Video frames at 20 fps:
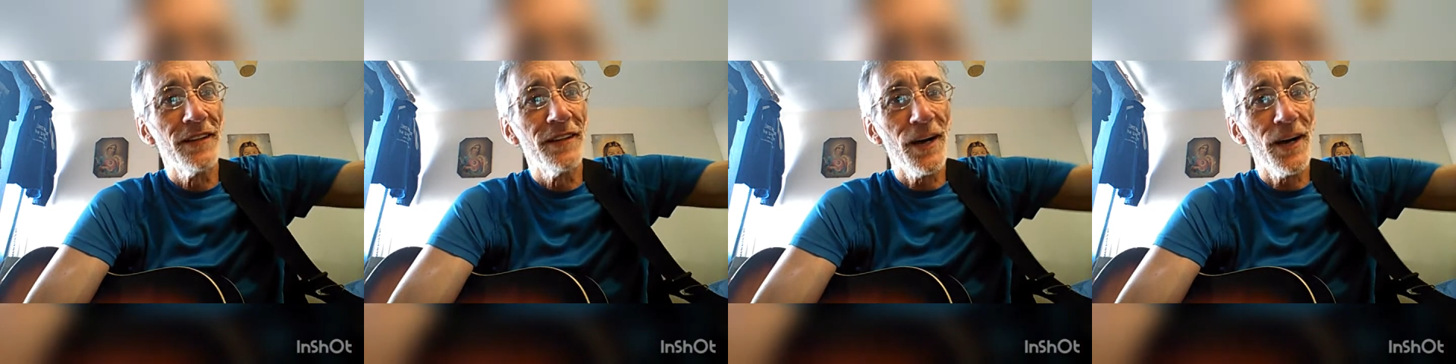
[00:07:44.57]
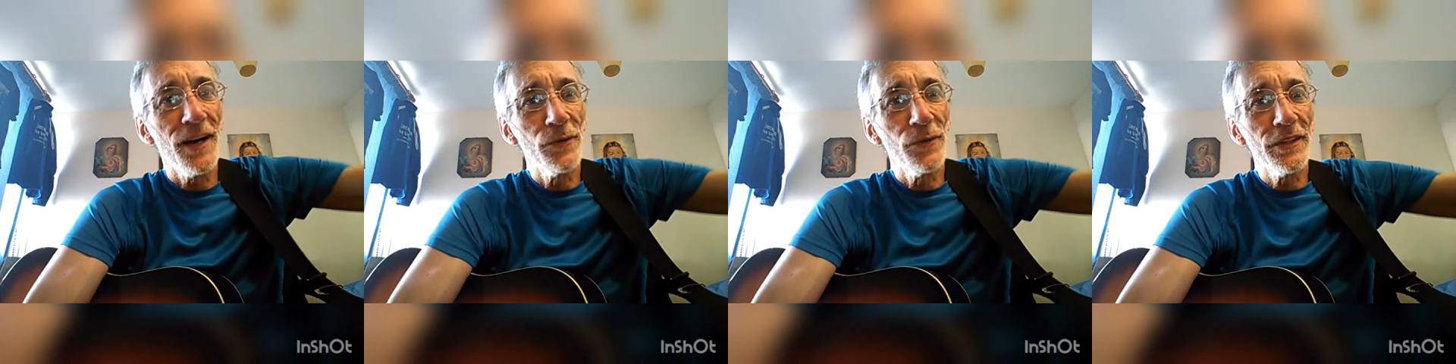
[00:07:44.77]

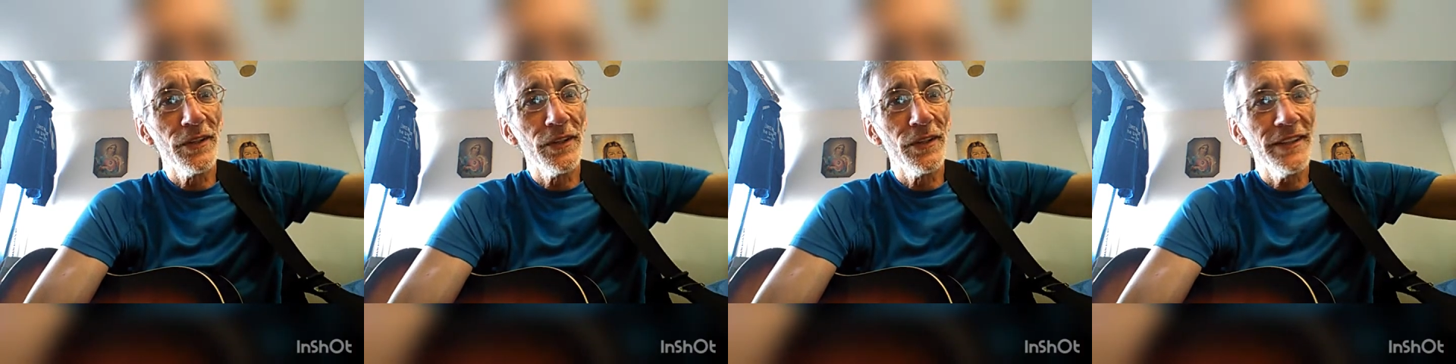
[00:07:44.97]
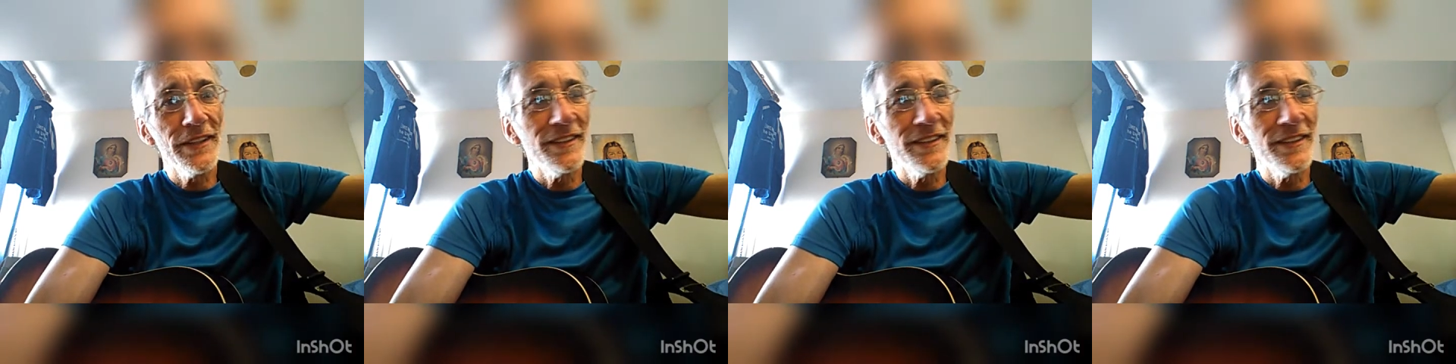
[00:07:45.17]
I
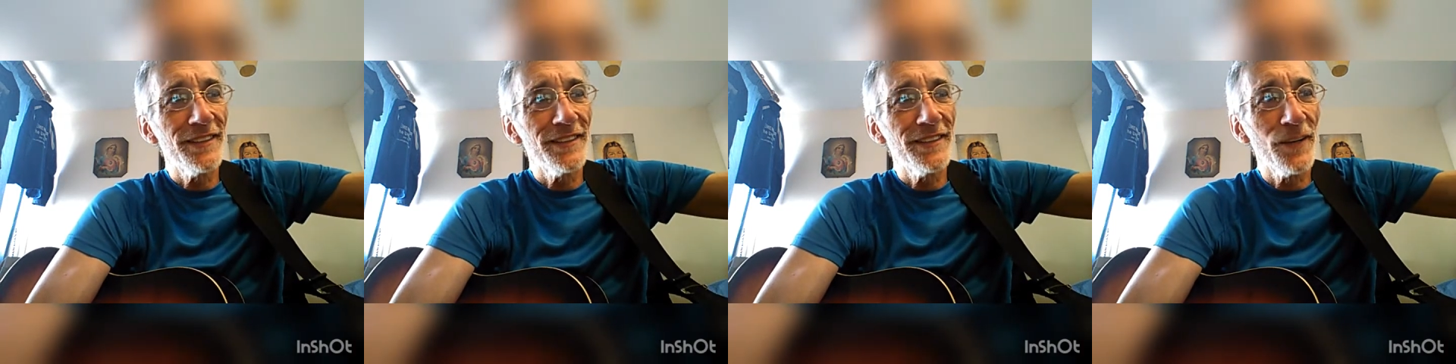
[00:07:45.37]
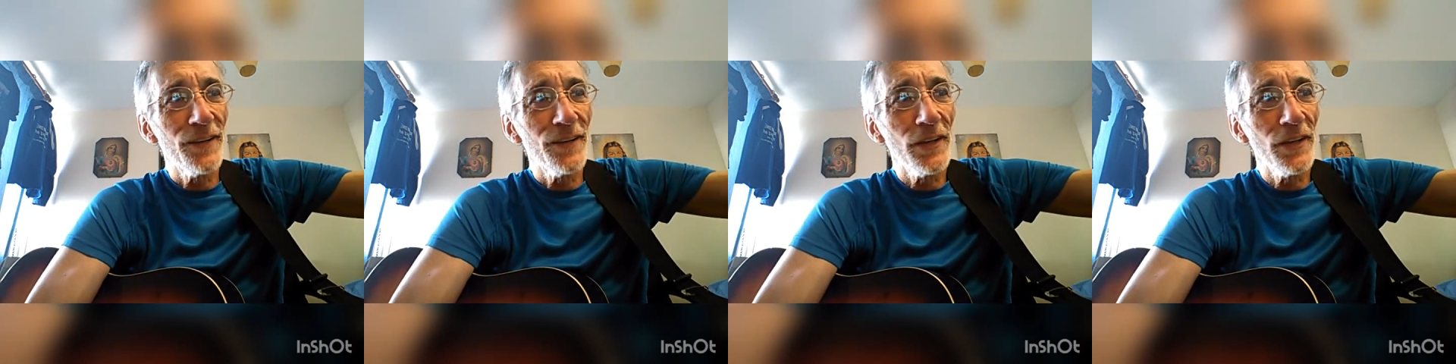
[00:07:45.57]
really
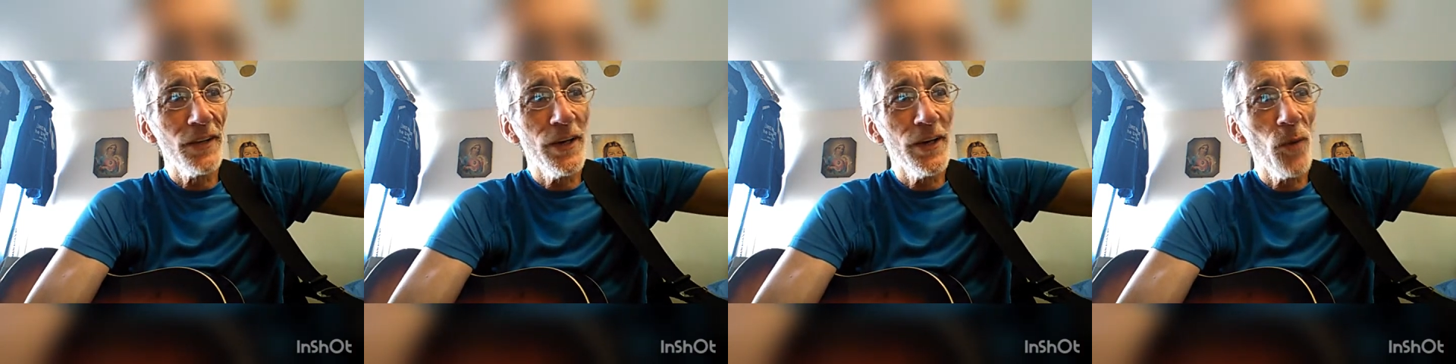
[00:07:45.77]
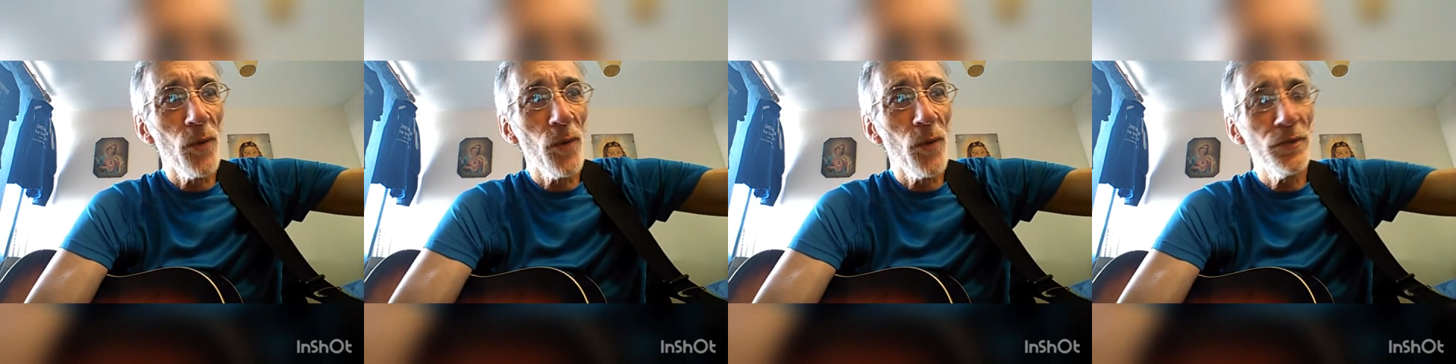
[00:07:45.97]
I really
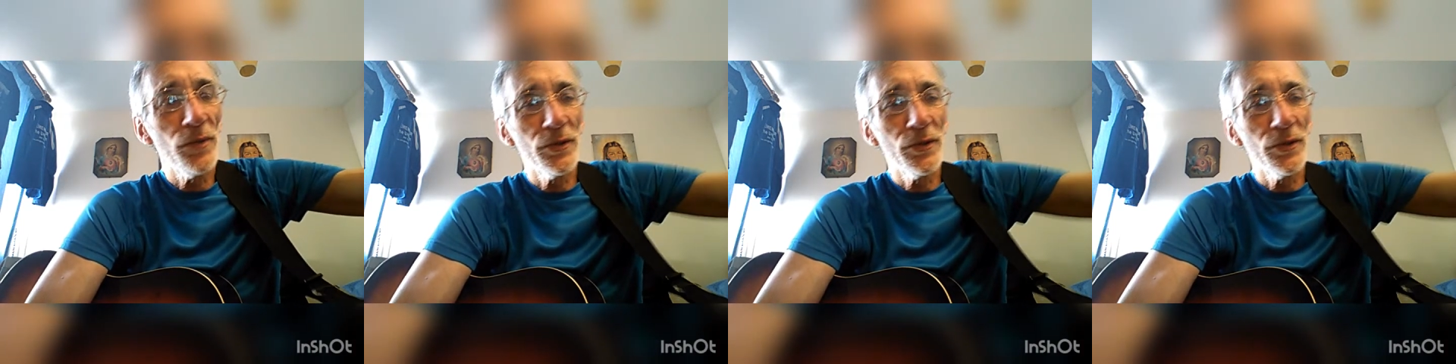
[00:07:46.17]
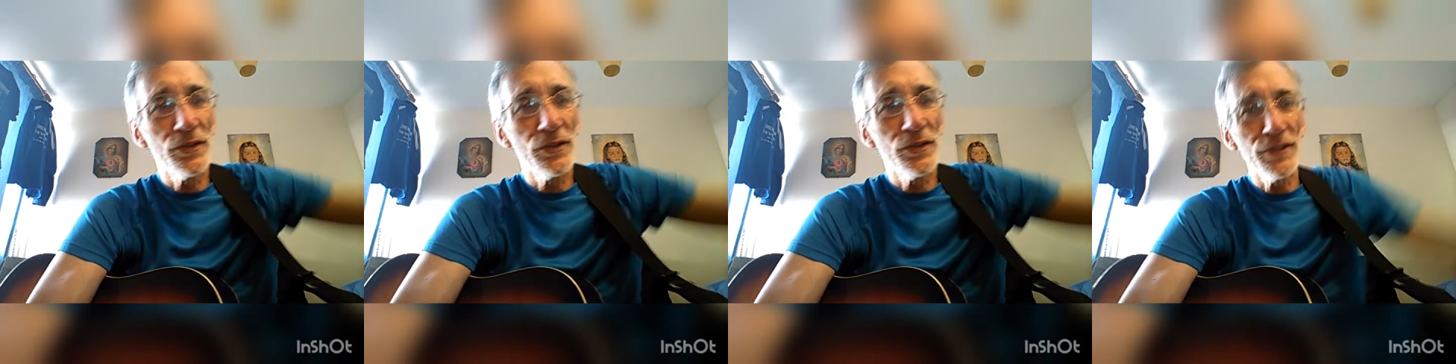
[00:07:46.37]
hope
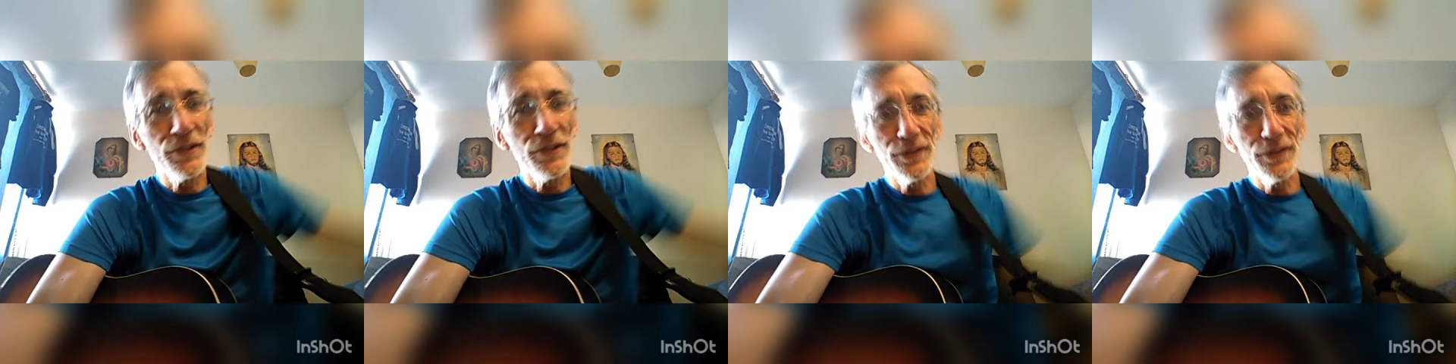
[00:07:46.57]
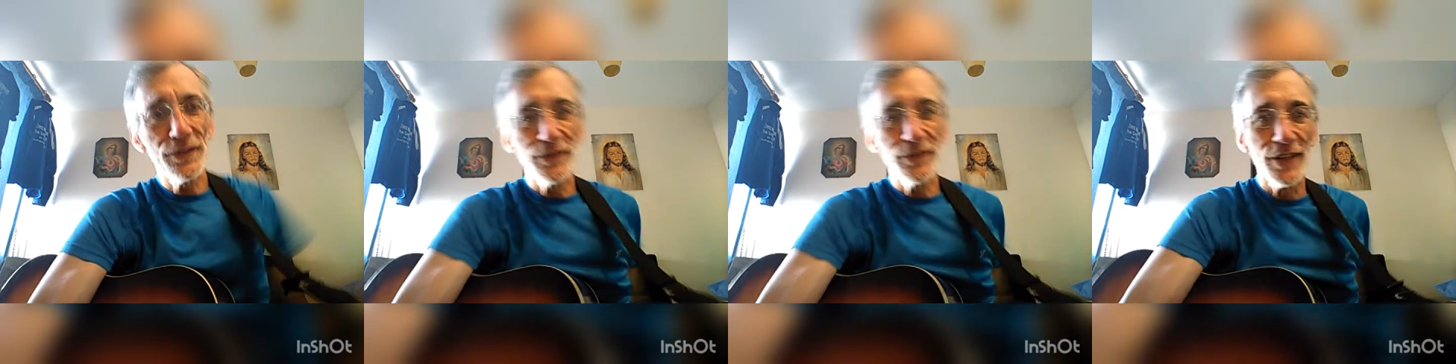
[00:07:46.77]
you and
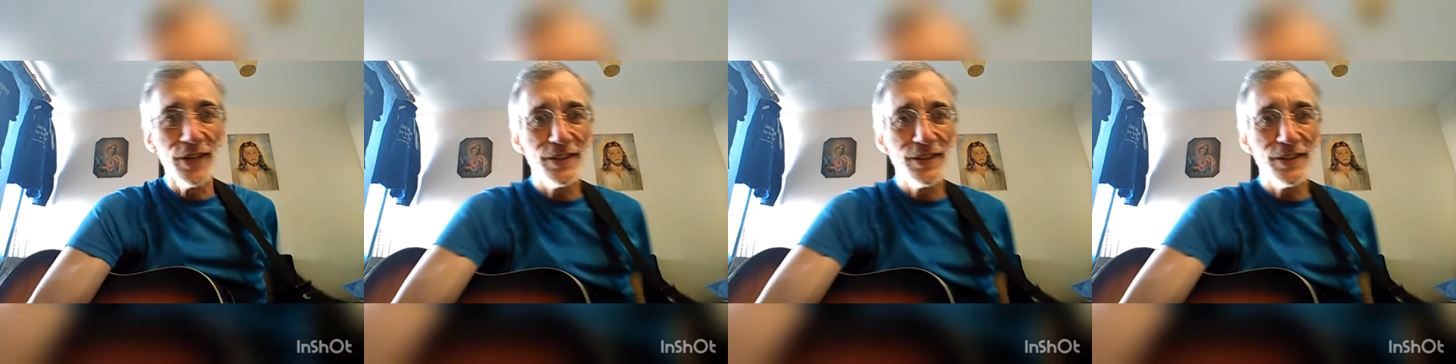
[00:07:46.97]
you